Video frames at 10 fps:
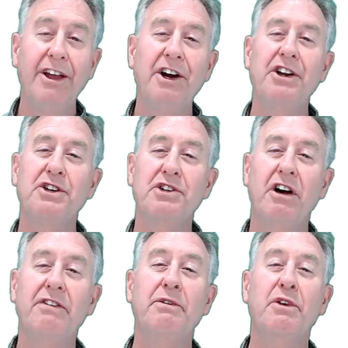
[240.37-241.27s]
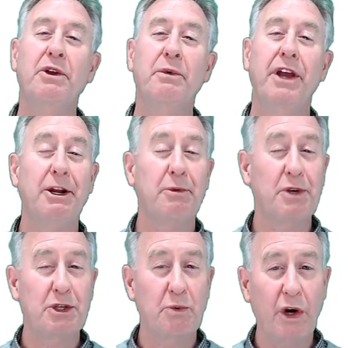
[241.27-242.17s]
Are you solving for the rate at
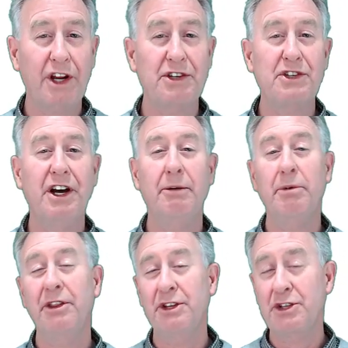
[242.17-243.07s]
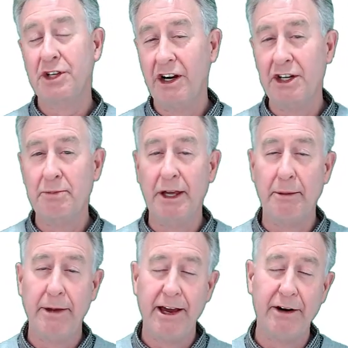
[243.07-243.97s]
which work is done upon the charge by the
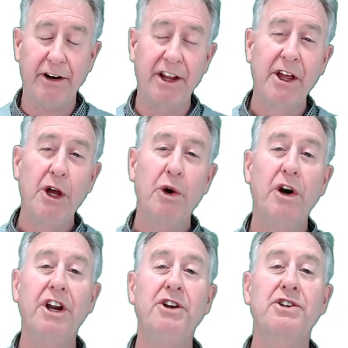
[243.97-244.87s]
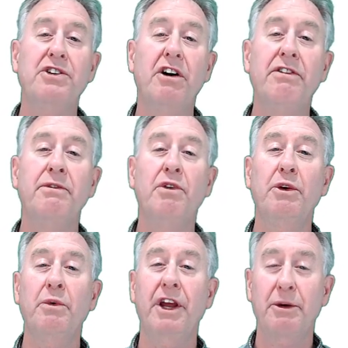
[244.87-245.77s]
battery, or are you solving for the
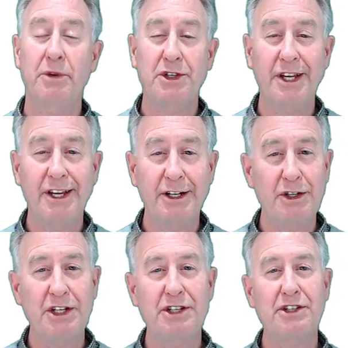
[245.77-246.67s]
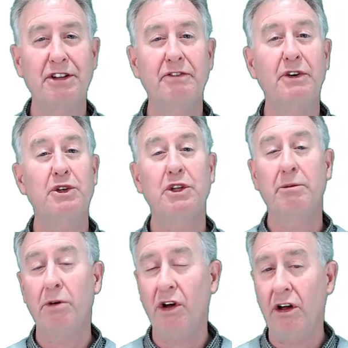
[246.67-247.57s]
rate at which energy is delivered to the
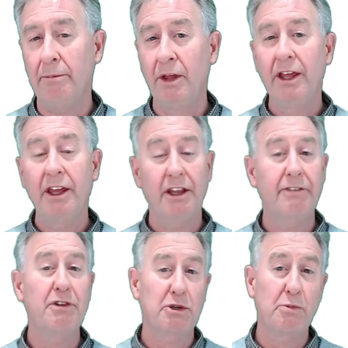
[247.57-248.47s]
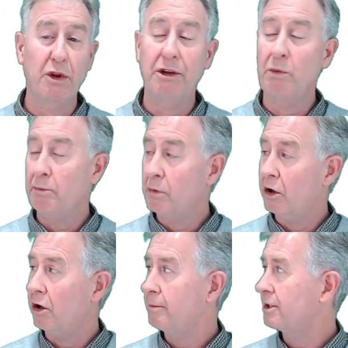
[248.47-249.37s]
bulb? And if there's more than one
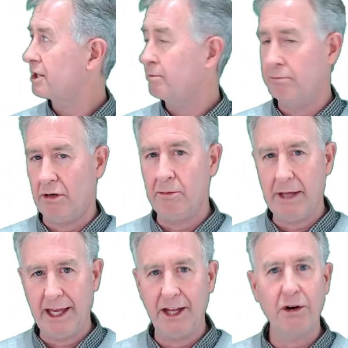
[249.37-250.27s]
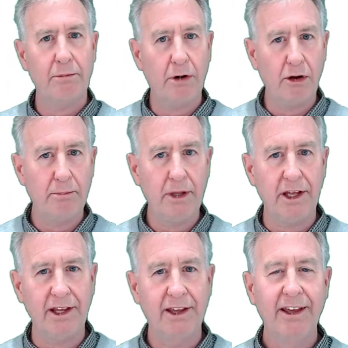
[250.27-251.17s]
bulb, is it bulb A or bulb
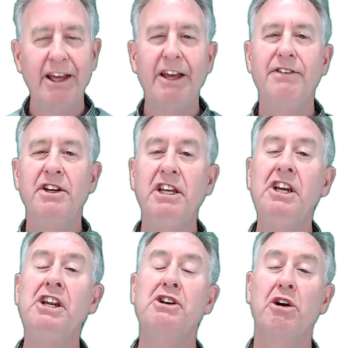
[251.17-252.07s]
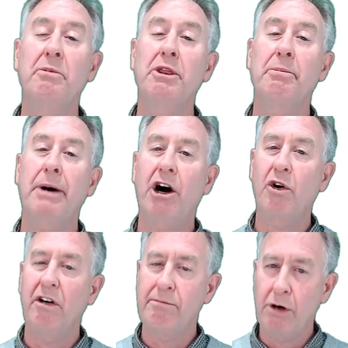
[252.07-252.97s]
B? If you need to determine the
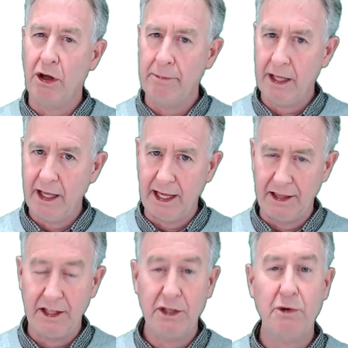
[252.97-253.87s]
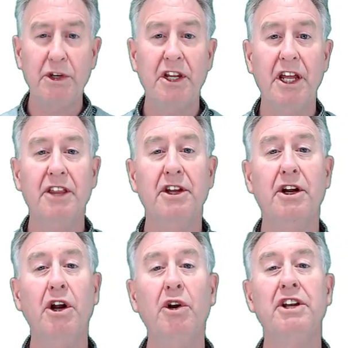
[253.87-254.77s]
power of bulb A, then you would take the
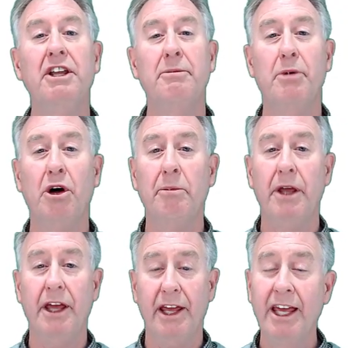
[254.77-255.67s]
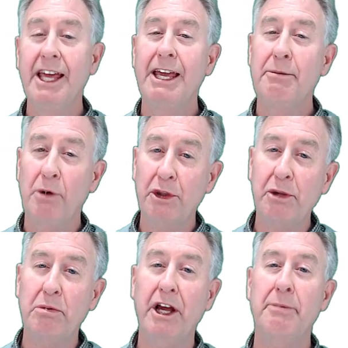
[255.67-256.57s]
current in bulb A and
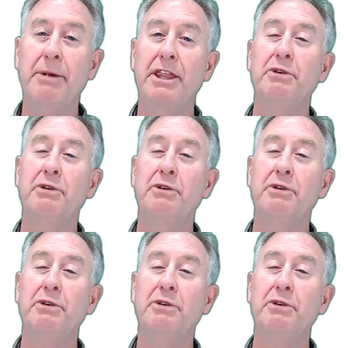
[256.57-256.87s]
multiply it by the